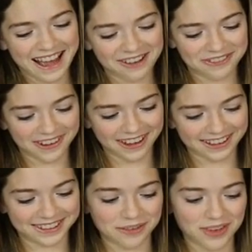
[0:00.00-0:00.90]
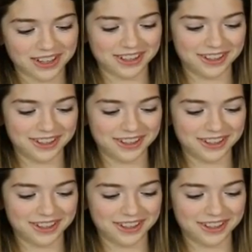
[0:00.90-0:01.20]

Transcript: I feel like it's something